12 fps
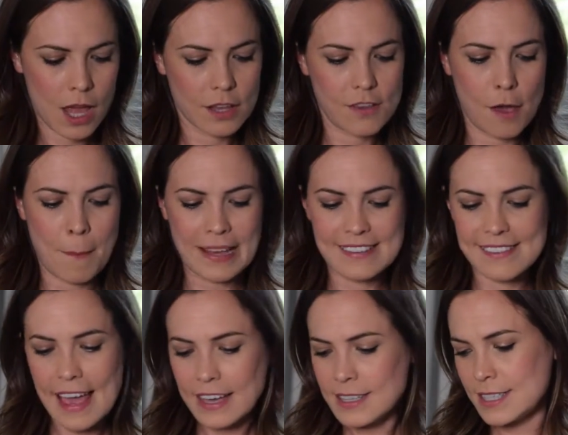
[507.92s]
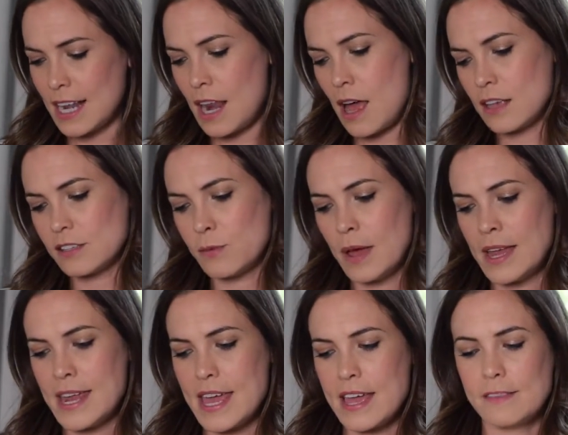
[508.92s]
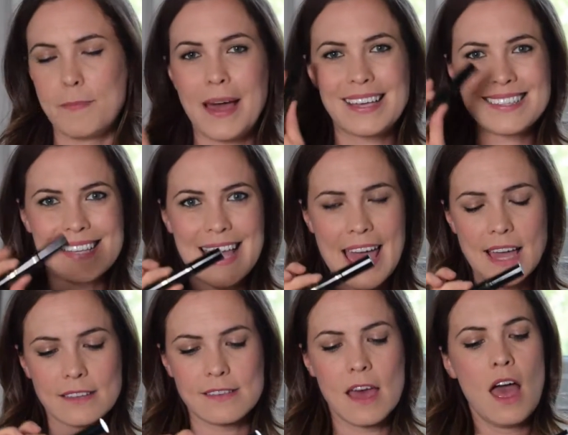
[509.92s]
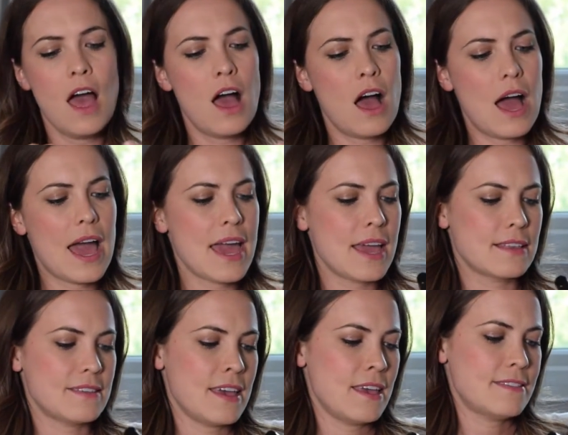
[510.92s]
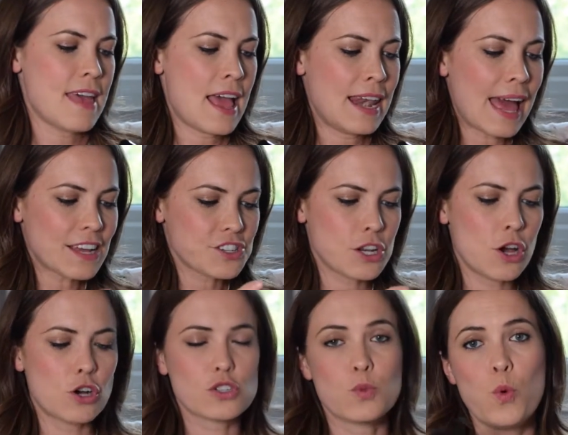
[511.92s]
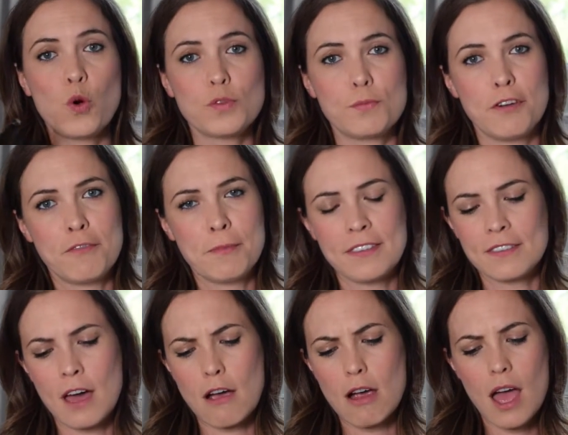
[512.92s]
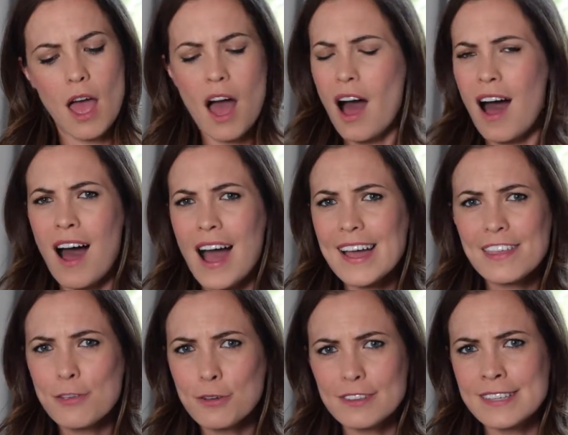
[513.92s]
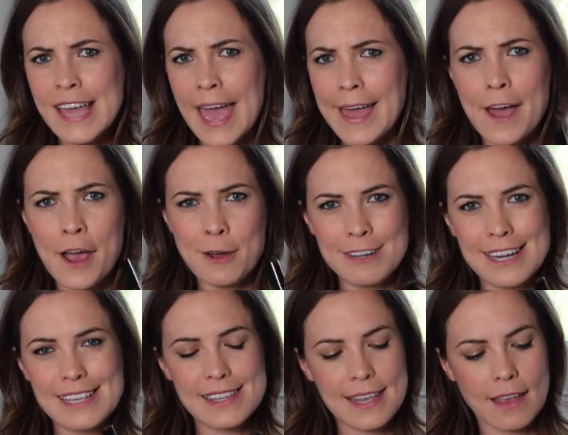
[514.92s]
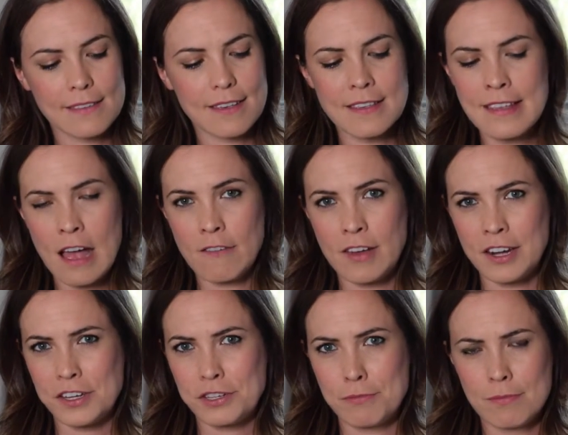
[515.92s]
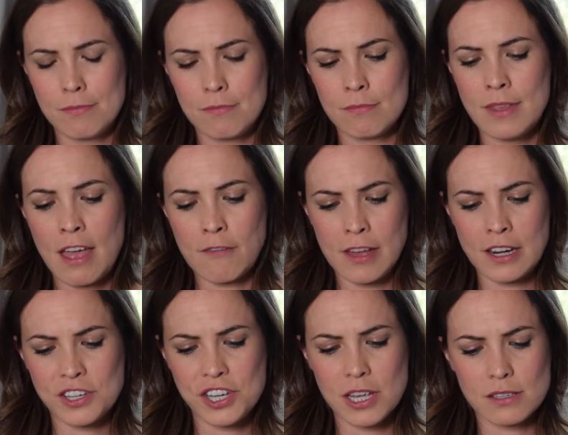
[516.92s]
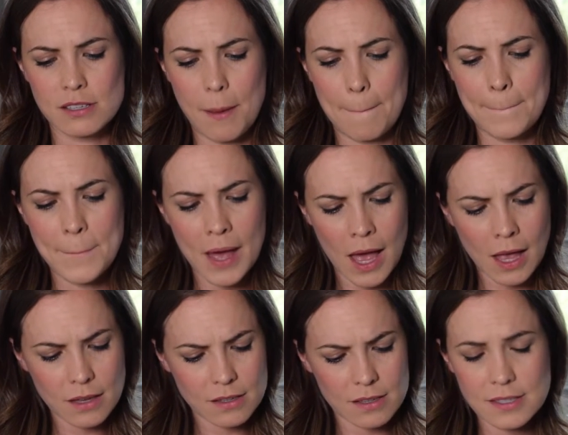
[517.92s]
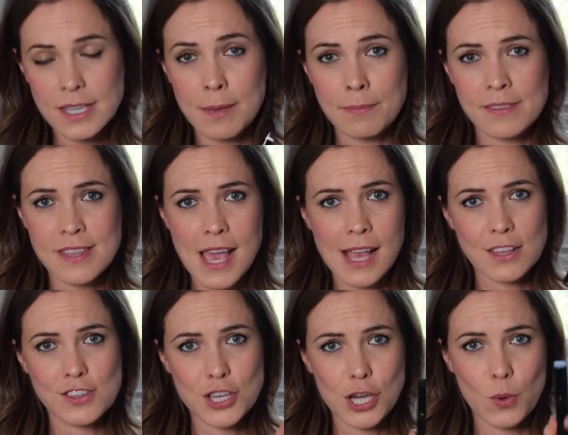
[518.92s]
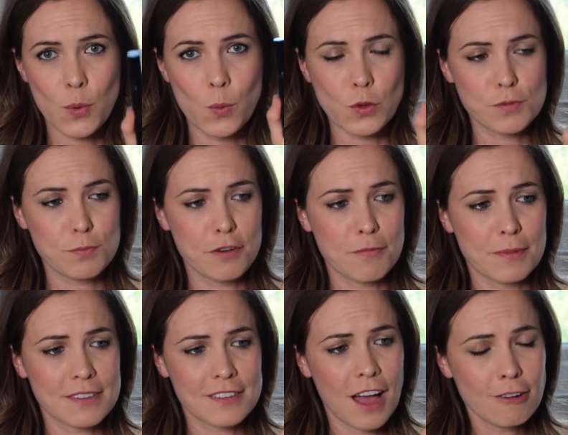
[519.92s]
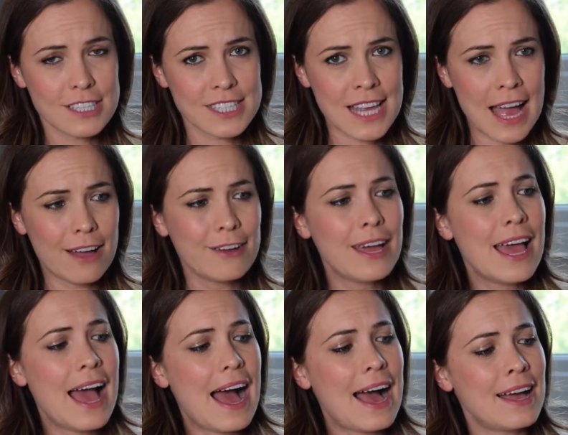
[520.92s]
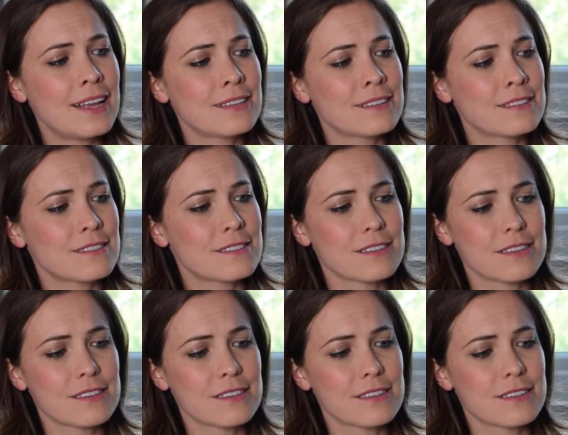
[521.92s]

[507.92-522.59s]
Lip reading: So my second to last one is by Ciate. It is their Lash Locked Waterproof Mascara. I thought Ciate only did nail vanishes, but seems they do waterproof mascaras now, and